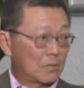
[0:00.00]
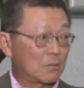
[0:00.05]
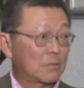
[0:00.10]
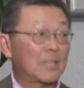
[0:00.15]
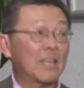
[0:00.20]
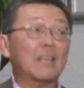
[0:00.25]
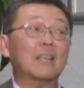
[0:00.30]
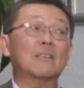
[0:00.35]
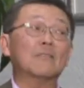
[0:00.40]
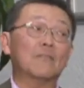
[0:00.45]
to
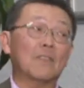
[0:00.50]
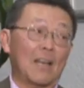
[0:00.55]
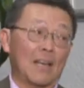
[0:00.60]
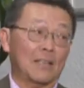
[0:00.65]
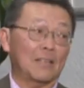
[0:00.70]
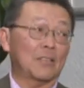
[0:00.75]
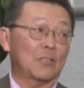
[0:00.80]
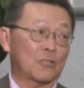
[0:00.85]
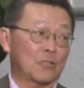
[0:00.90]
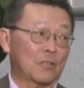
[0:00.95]
take
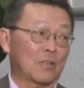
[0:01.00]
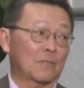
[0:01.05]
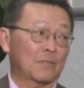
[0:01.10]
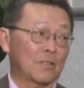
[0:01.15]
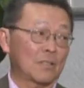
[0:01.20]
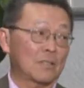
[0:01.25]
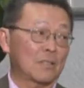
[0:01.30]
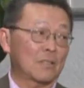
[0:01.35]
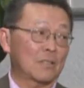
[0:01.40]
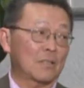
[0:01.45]
advantage of
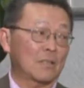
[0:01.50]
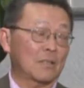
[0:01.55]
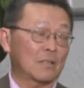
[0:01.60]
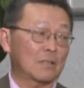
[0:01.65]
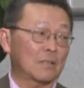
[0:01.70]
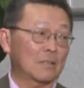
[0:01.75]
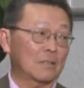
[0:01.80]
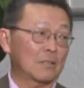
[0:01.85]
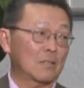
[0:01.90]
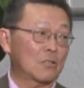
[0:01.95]
this, uh,
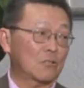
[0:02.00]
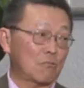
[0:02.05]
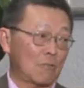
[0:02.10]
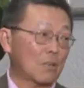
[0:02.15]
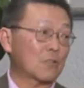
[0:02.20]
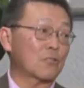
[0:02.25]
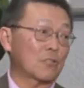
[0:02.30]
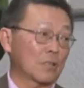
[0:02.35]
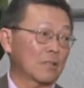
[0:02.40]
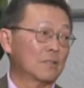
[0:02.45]
this
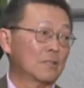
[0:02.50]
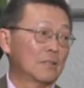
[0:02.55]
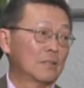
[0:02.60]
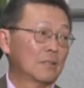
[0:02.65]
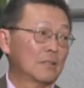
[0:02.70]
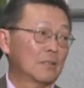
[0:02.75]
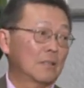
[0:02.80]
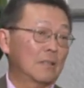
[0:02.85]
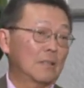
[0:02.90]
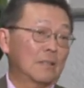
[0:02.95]
structure.
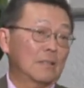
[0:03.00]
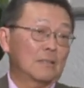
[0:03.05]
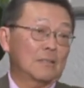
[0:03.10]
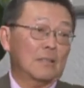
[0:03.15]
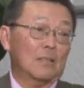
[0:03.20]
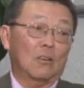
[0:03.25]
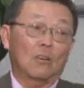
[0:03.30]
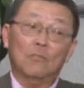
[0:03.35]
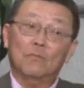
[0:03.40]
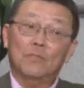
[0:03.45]
And
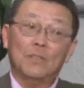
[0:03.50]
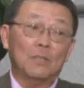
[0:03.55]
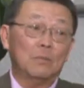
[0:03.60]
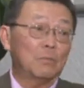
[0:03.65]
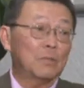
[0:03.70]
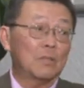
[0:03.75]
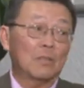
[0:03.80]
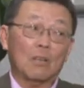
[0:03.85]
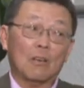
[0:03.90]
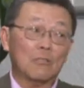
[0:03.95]
uh, hopefully
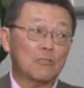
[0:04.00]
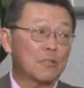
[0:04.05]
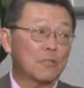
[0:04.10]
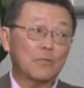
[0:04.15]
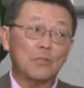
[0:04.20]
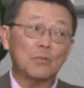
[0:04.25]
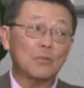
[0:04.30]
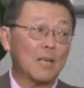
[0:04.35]
we'll launch a few